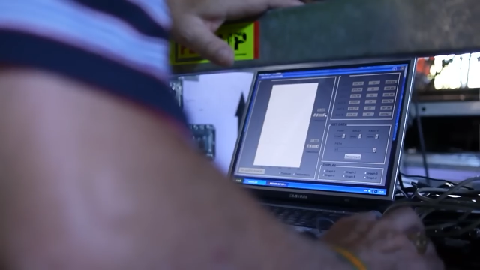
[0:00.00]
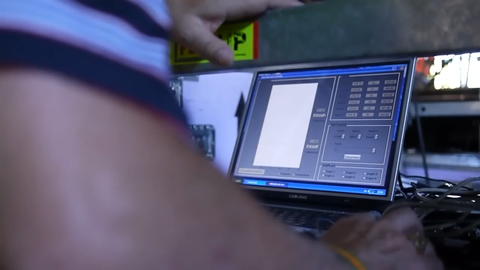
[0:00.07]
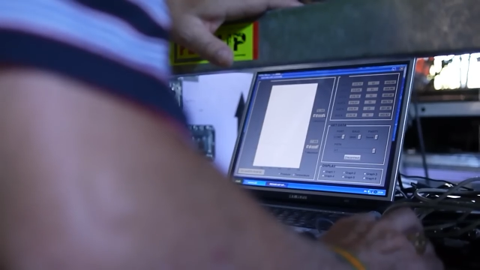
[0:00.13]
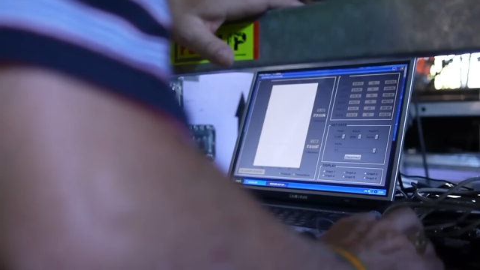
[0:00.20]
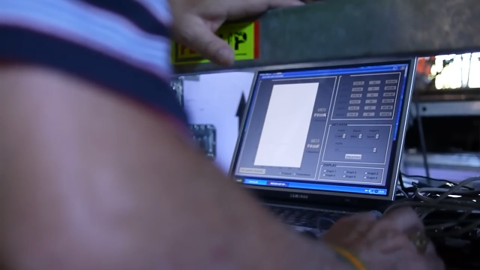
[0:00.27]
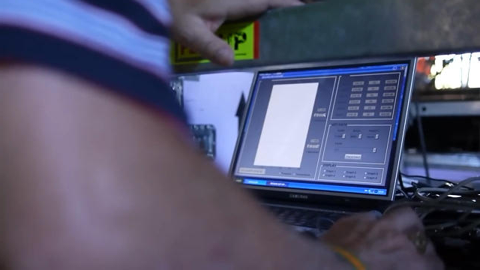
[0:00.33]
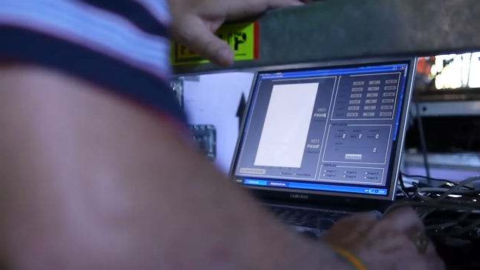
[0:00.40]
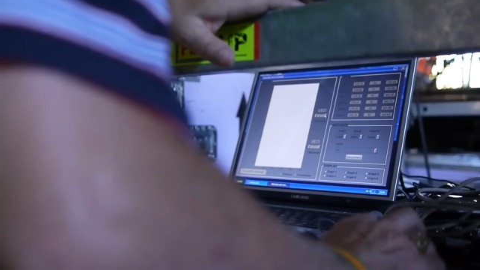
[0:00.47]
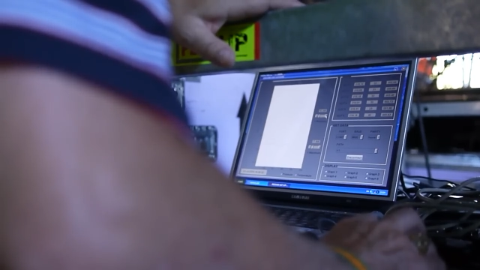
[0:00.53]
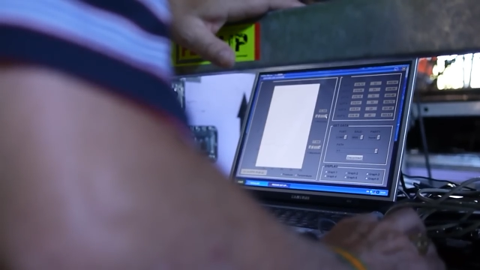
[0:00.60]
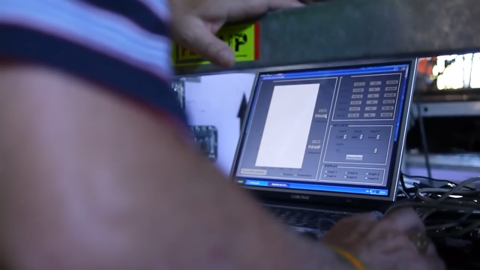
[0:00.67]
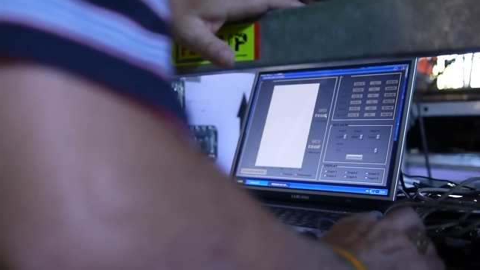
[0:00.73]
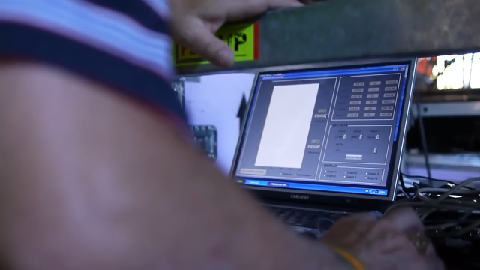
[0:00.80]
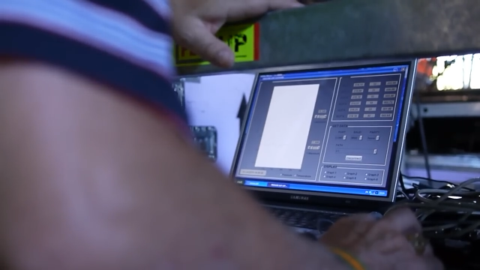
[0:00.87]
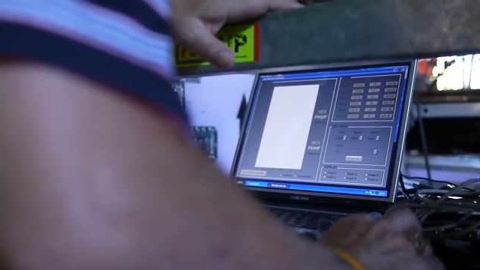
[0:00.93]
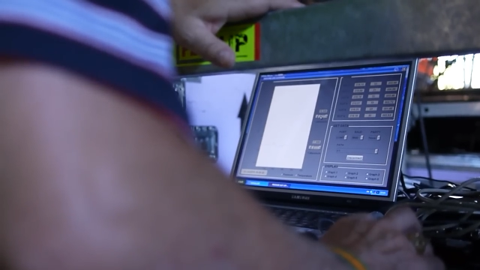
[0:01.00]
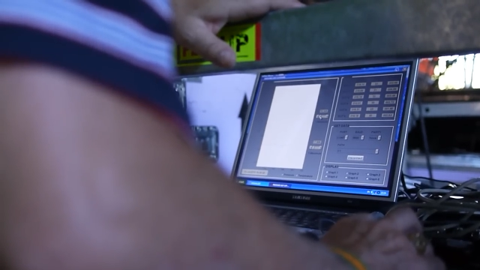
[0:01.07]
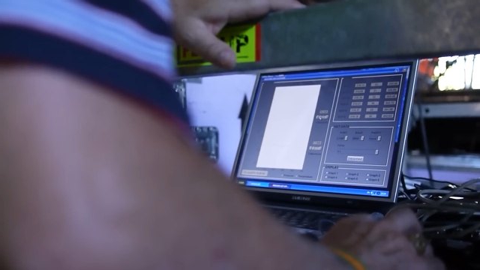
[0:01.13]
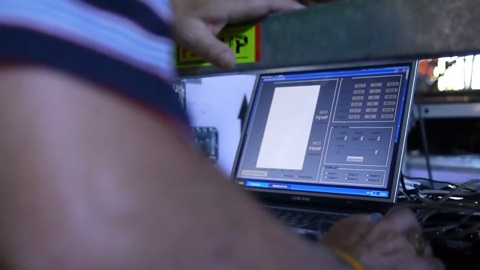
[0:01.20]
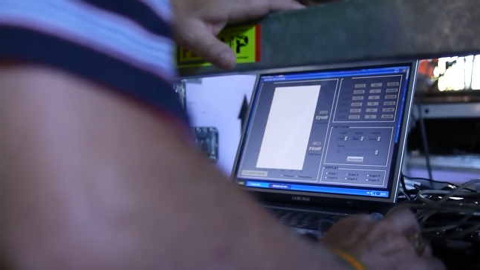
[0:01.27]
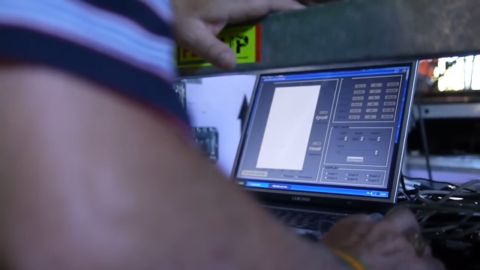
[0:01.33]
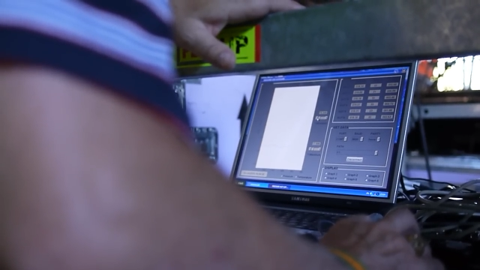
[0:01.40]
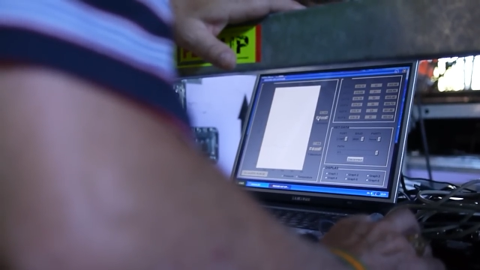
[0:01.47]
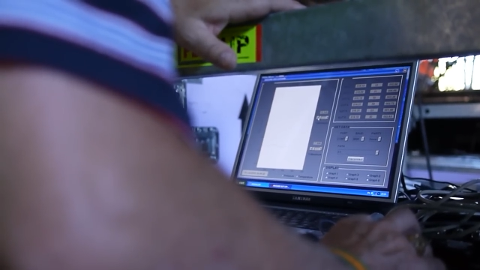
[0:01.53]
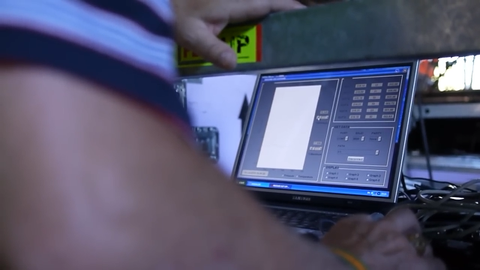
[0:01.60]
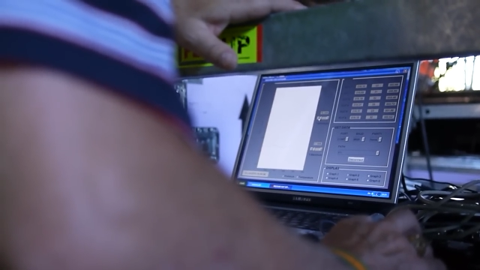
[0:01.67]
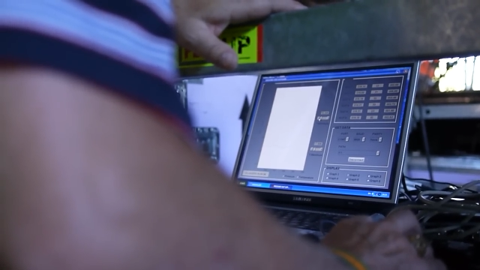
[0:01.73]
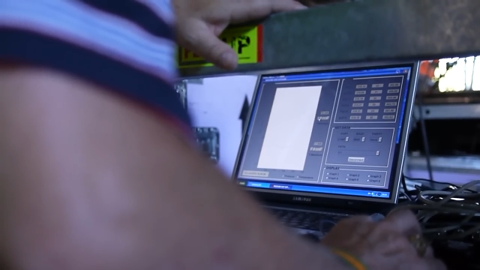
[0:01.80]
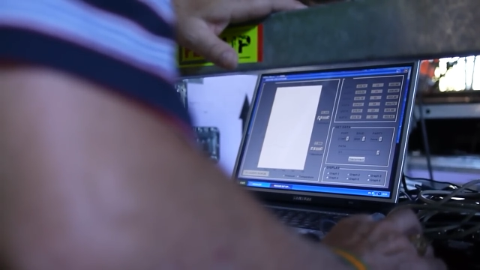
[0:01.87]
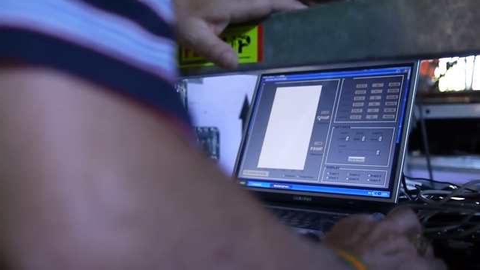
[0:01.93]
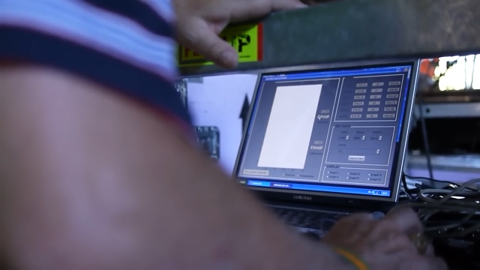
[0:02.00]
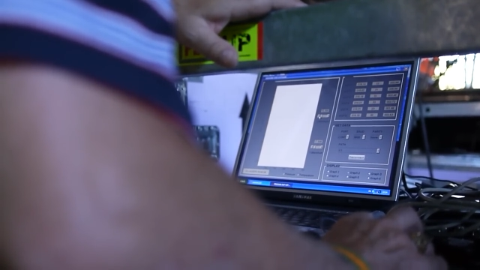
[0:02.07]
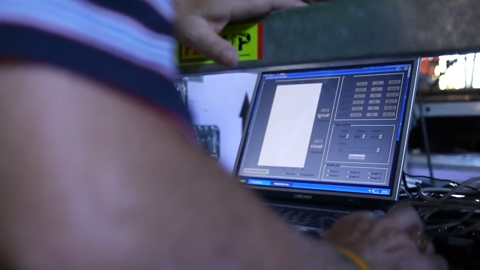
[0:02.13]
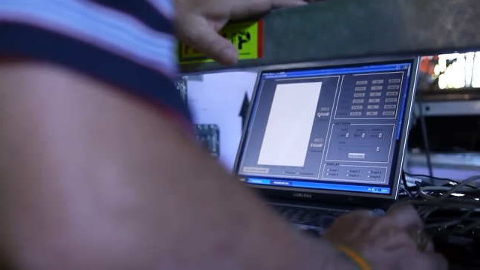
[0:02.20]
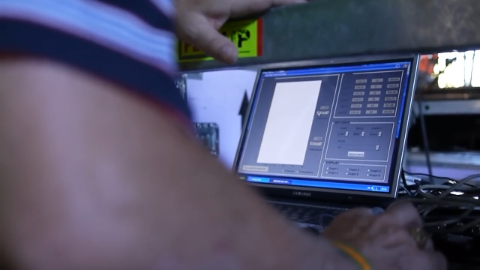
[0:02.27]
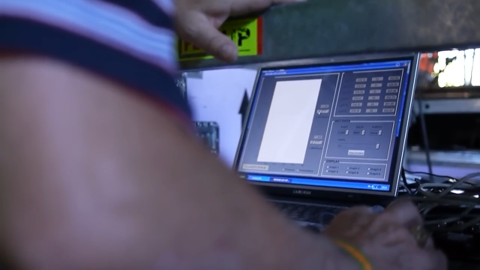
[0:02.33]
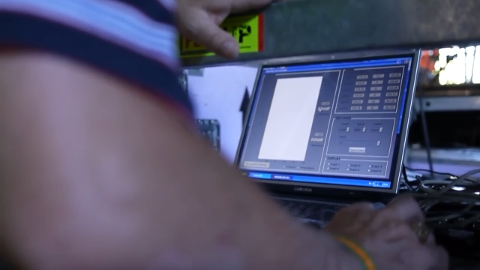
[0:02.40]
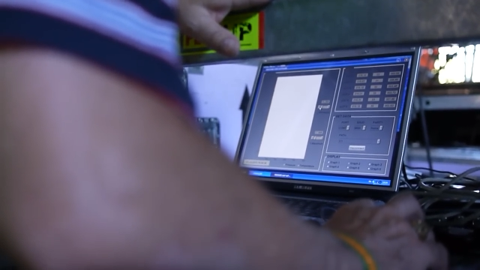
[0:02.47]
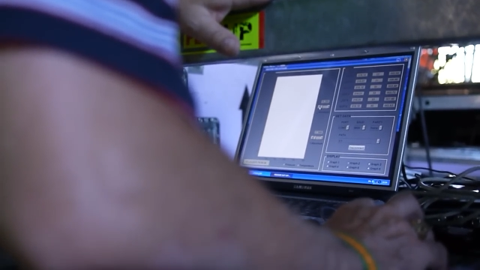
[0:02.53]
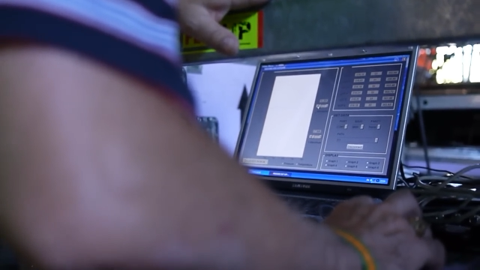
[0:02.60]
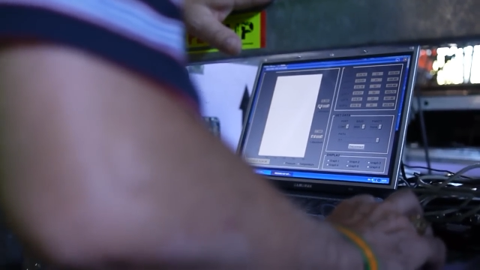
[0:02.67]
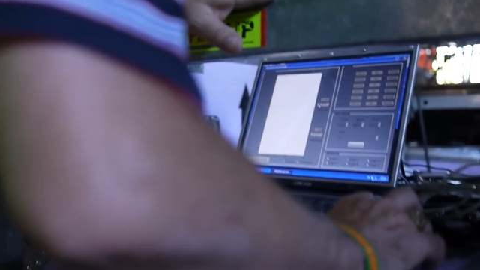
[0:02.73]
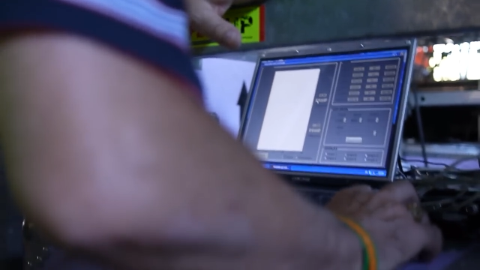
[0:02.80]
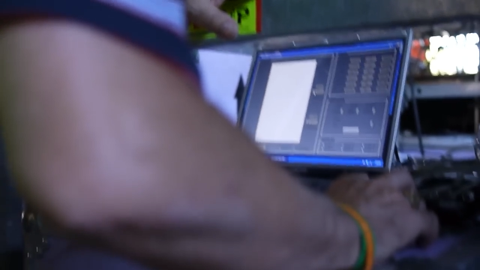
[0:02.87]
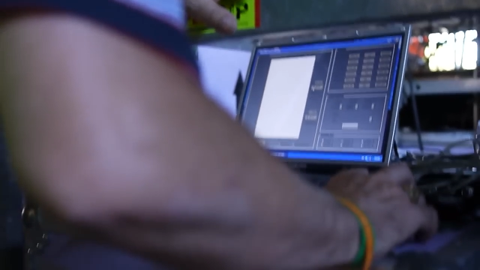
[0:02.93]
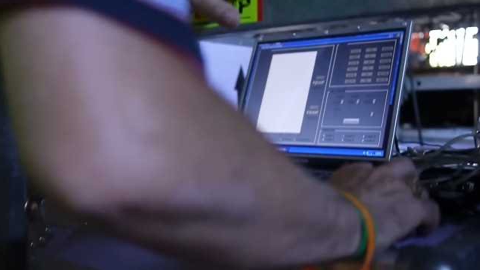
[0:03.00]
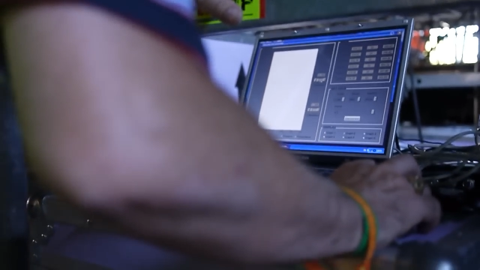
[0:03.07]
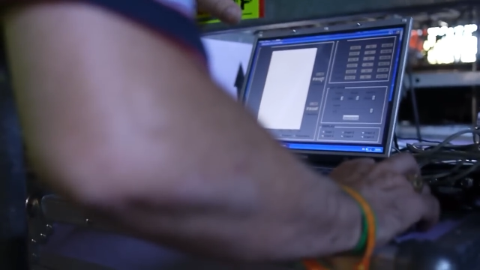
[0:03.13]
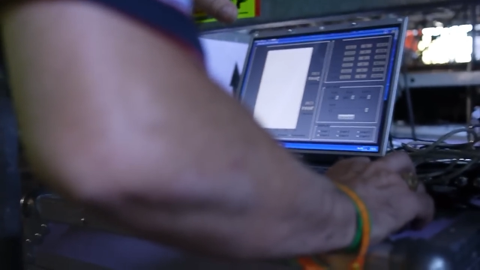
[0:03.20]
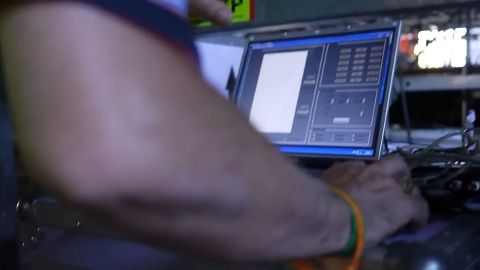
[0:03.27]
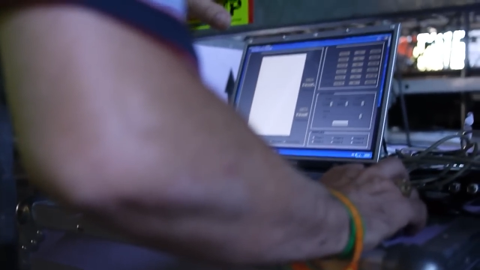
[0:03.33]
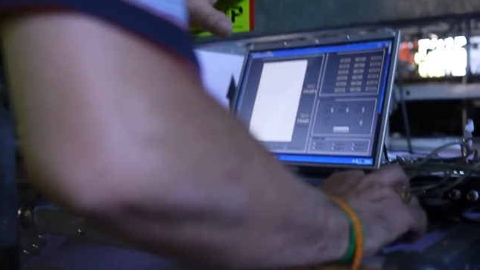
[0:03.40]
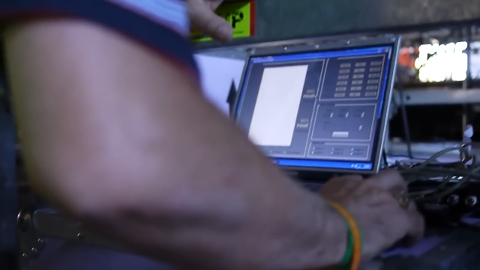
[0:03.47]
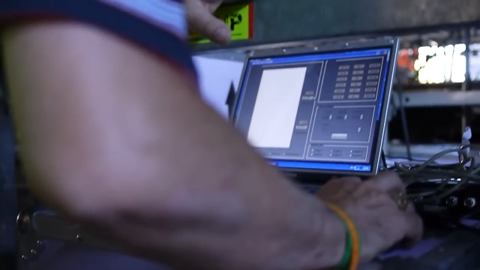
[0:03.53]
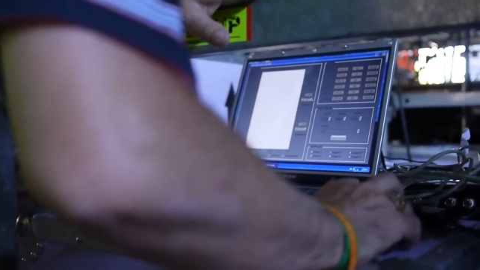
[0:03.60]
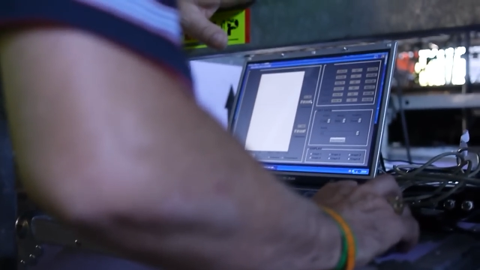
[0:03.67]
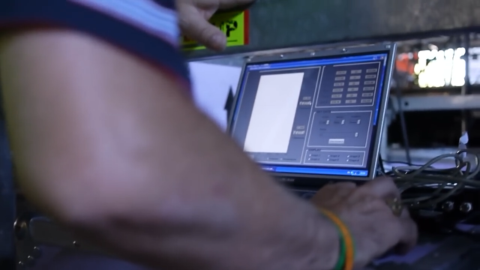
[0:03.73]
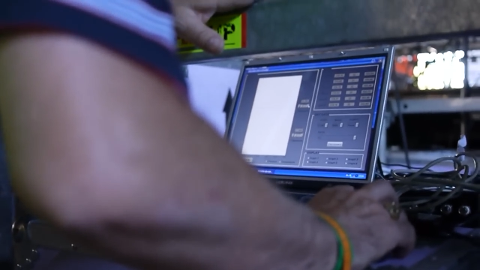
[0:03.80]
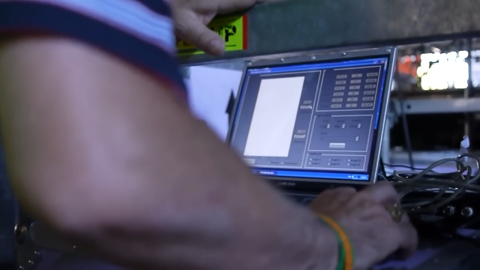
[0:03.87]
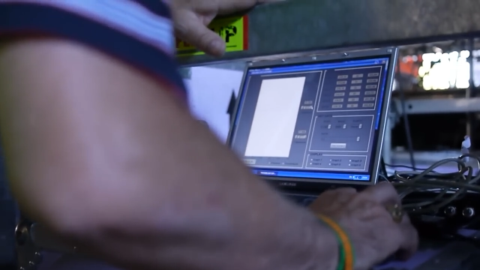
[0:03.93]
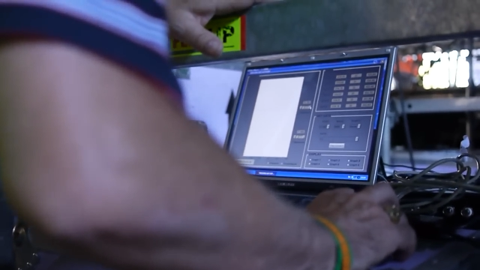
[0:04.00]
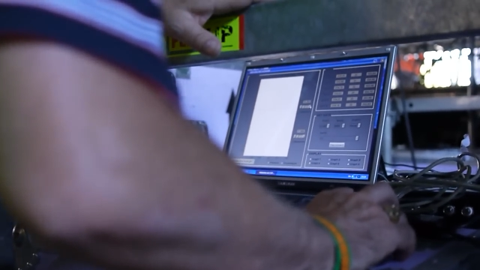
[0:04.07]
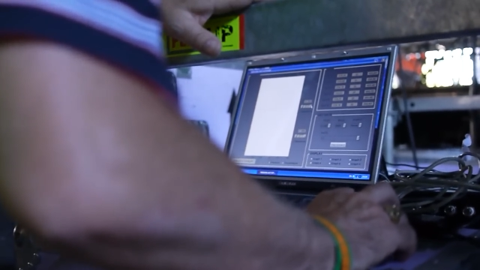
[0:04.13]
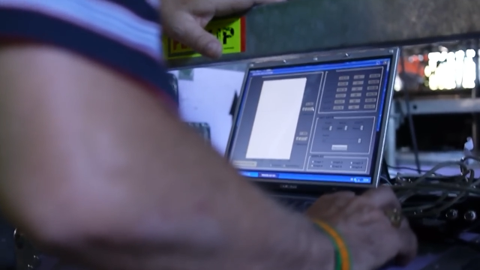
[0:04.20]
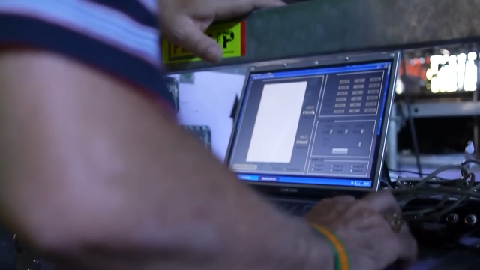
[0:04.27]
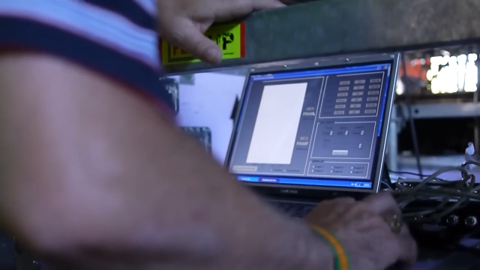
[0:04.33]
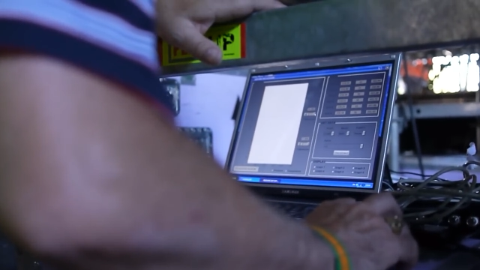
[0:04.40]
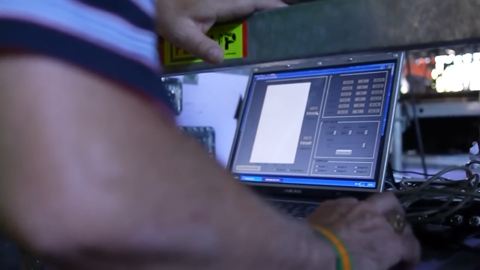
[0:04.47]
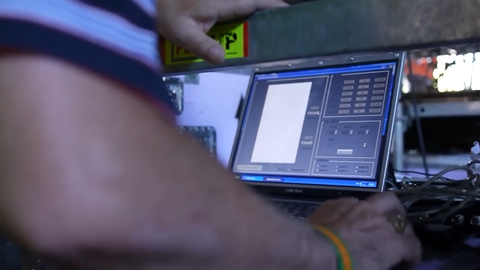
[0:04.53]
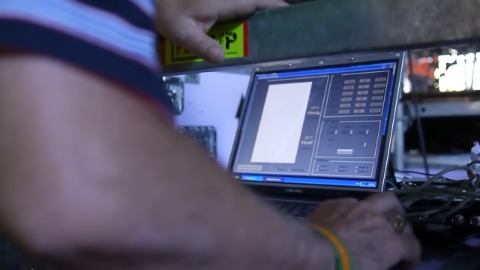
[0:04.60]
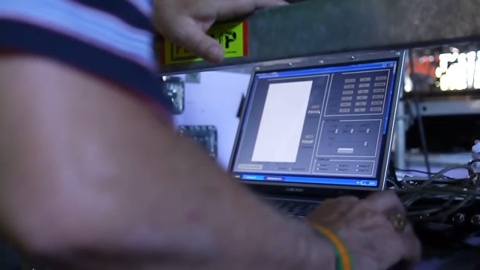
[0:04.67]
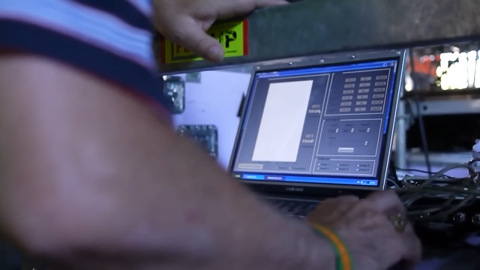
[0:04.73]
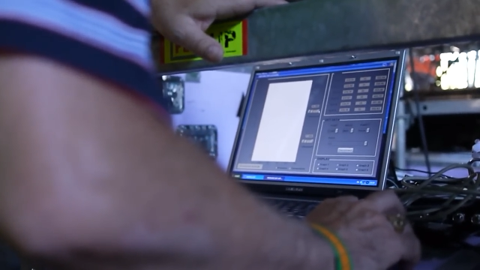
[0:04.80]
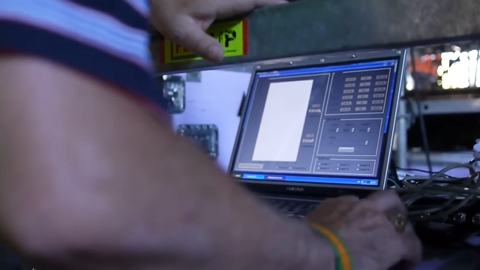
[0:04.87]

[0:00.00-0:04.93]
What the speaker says: Nobody's mouth can be seen.